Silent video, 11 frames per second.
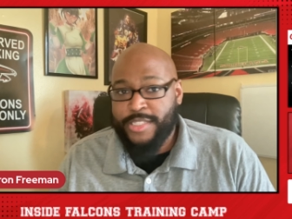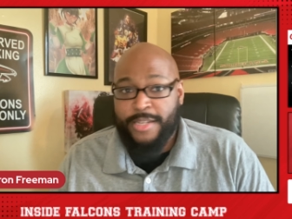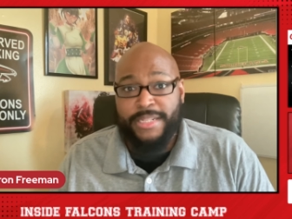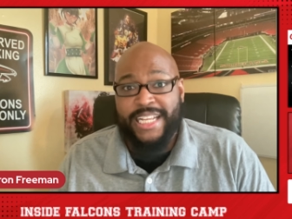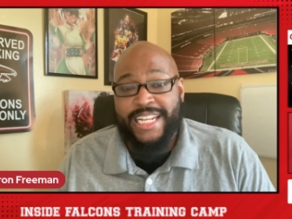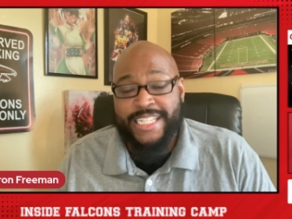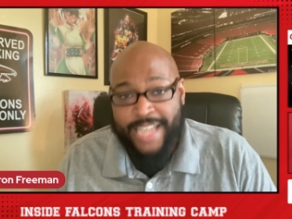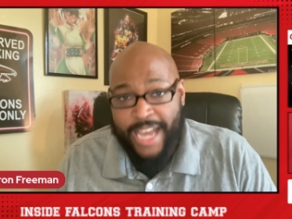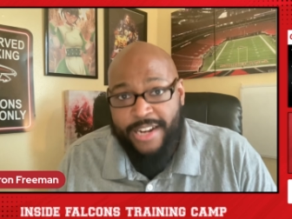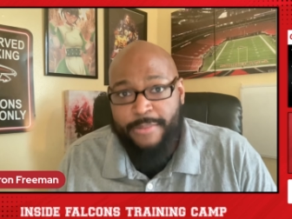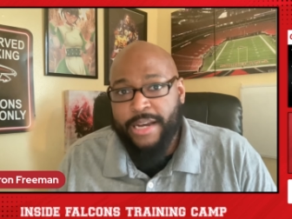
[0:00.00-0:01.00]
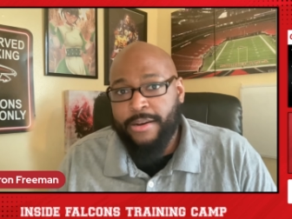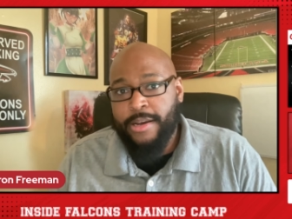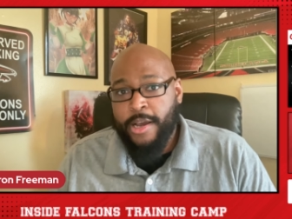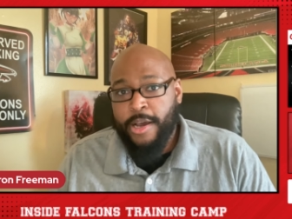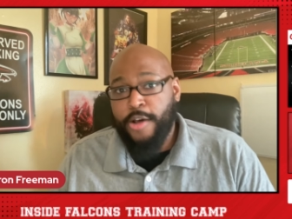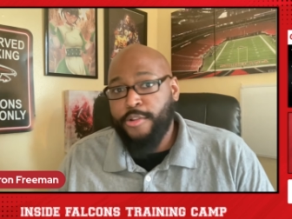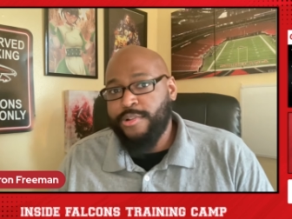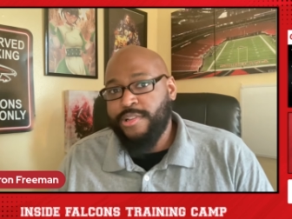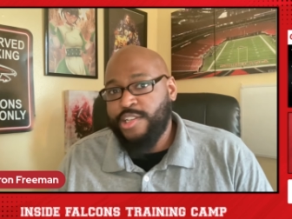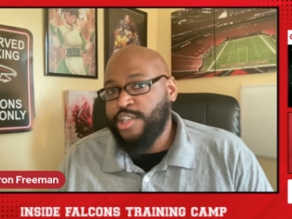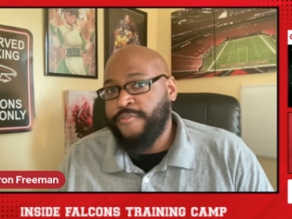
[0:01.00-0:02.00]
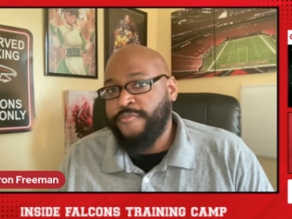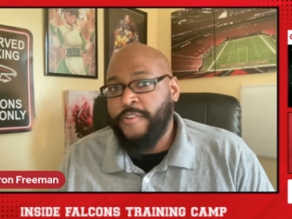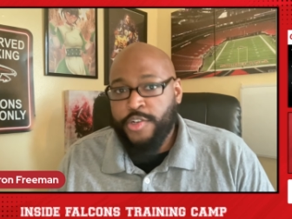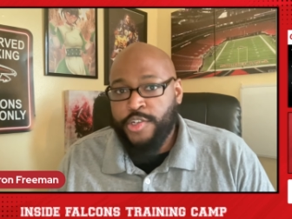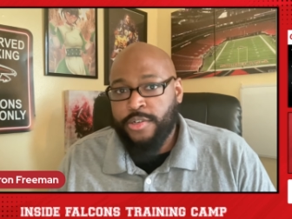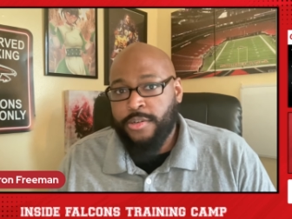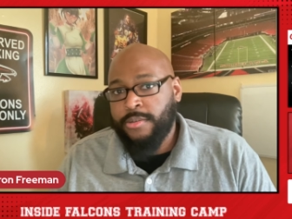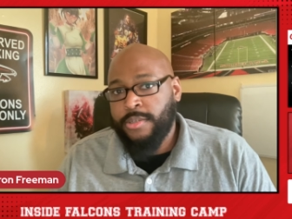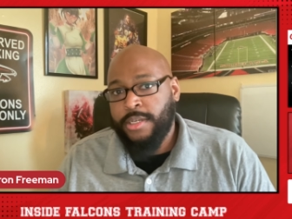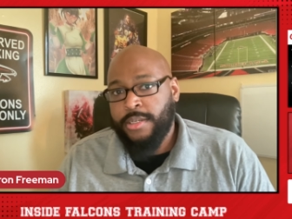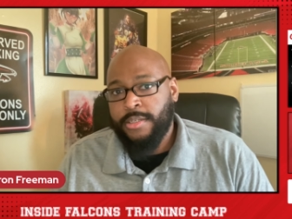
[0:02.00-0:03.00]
something to get excited about other than just functional